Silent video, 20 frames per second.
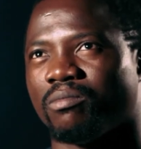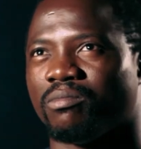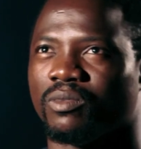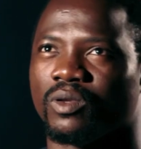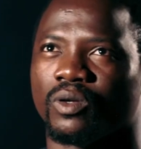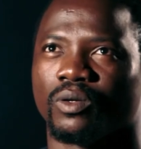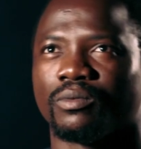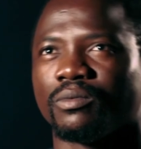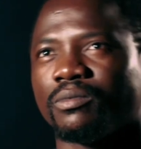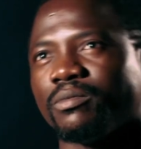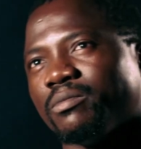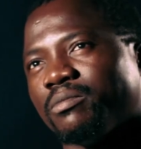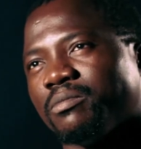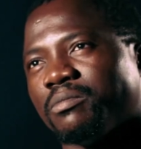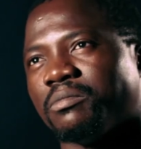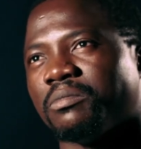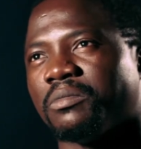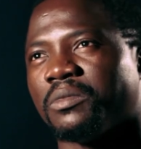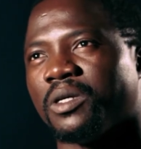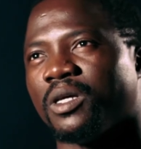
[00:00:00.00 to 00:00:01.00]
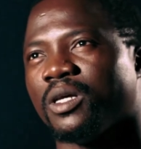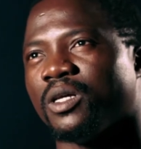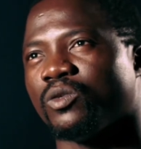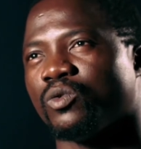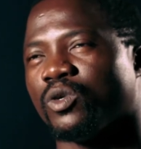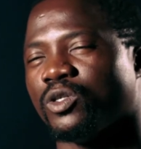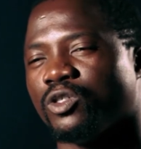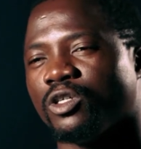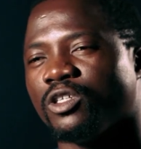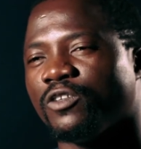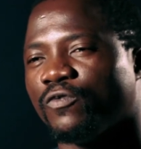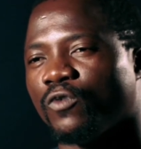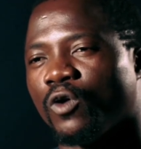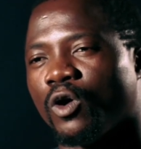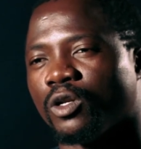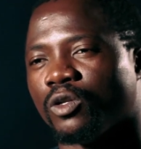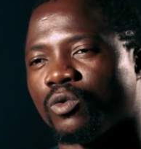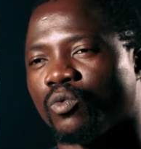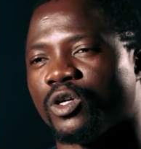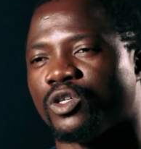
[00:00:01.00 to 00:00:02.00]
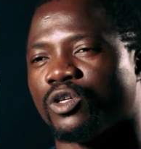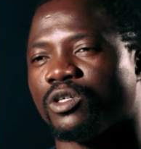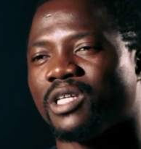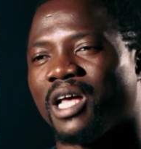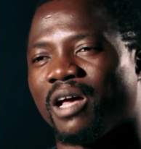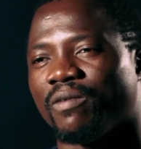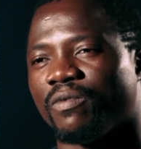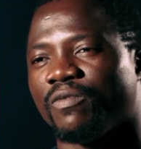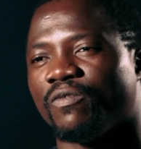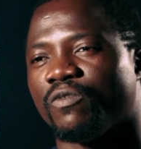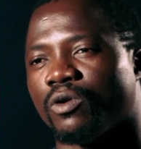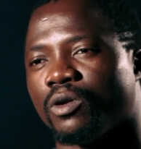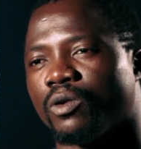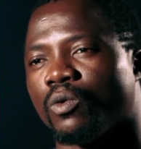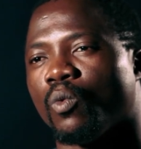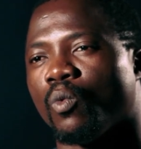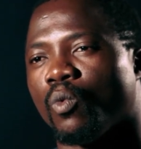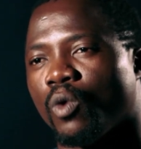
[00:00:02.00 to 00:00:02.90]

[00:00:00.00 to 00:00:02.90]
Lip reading: you know, it was just fun. We were just having fun